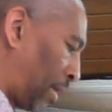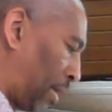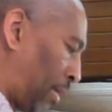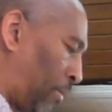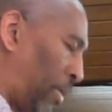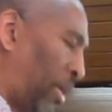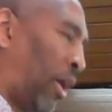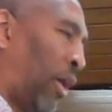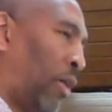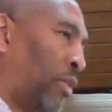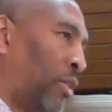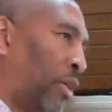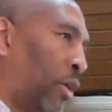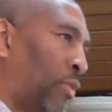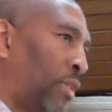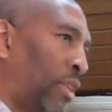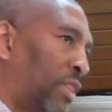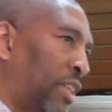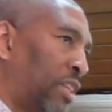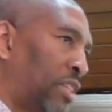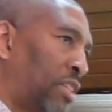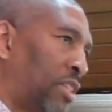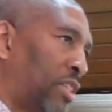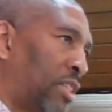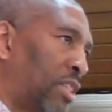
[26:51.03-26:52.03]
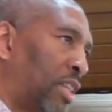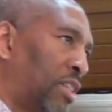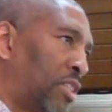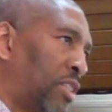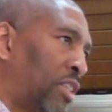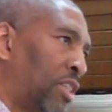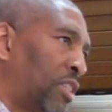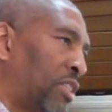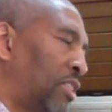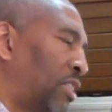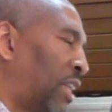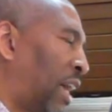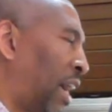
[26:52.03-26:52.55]
we all know that this this
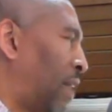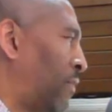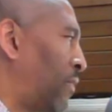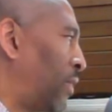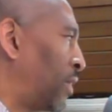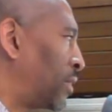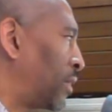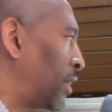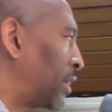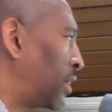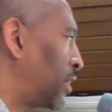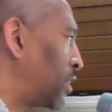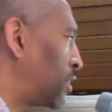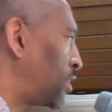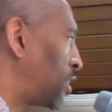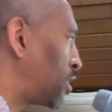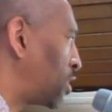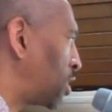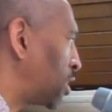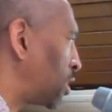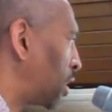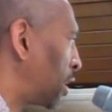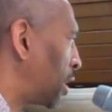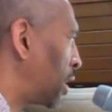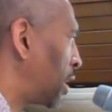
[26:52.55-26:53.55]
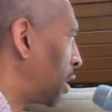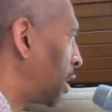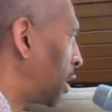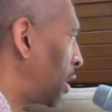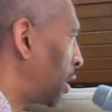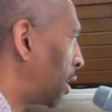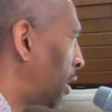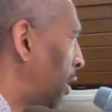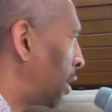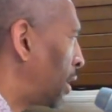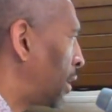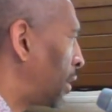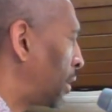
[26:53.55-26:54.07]
is David in the
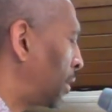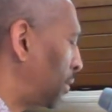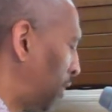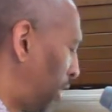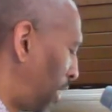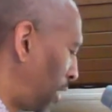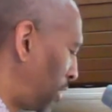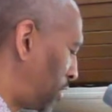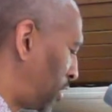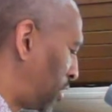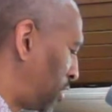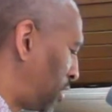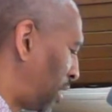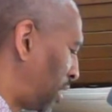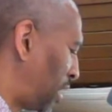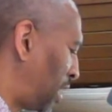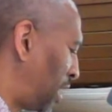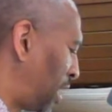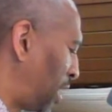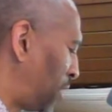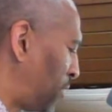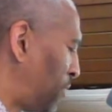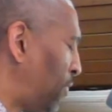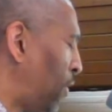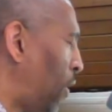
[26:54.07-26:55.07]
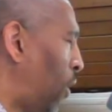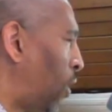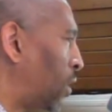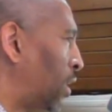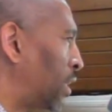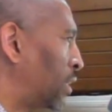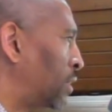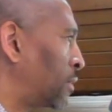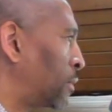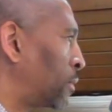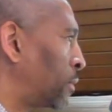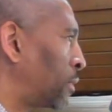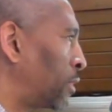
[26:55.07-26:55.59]
uh, in the instance that he had
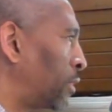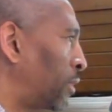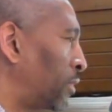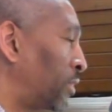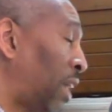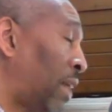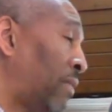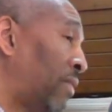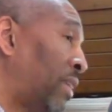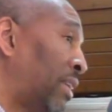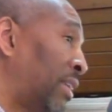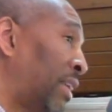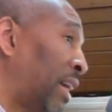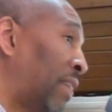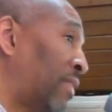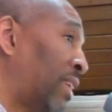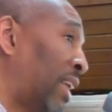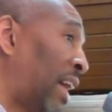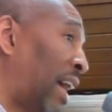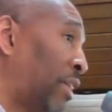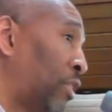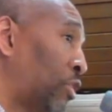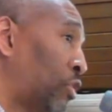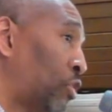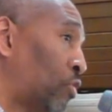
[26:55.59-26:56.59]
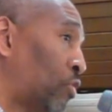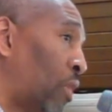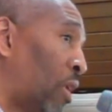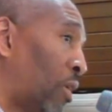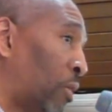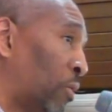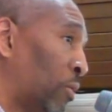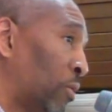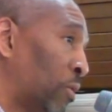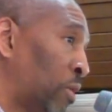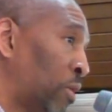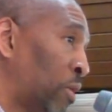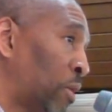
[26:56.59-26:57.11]
fallen. You know, David David had his
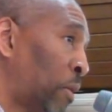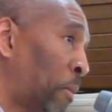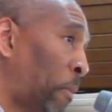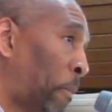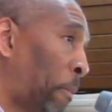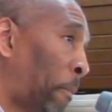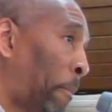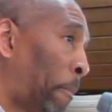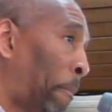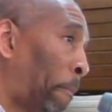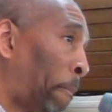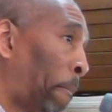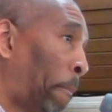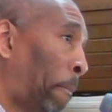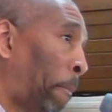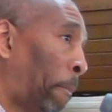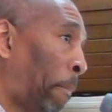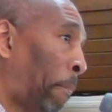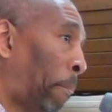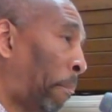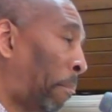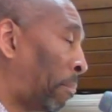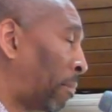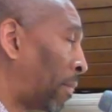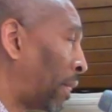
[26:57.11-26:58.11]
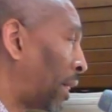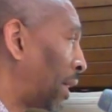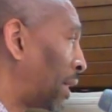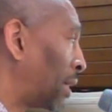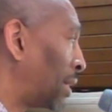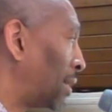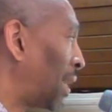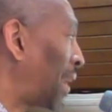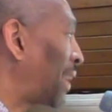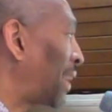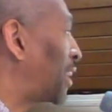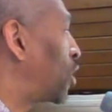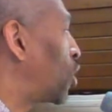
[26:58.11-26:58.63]
struggles,
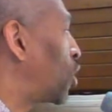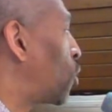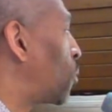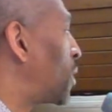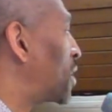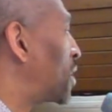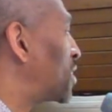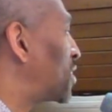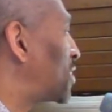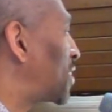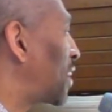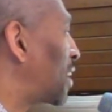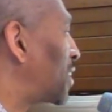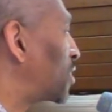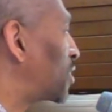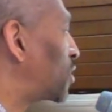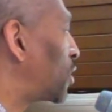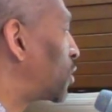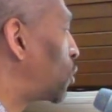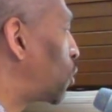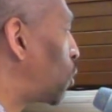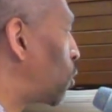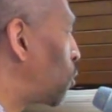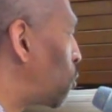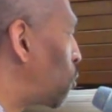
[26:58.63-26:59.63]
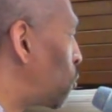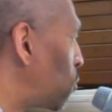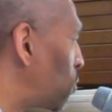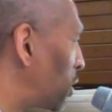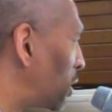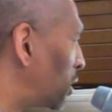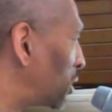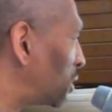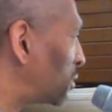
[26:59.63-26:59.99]
like humans tend to do.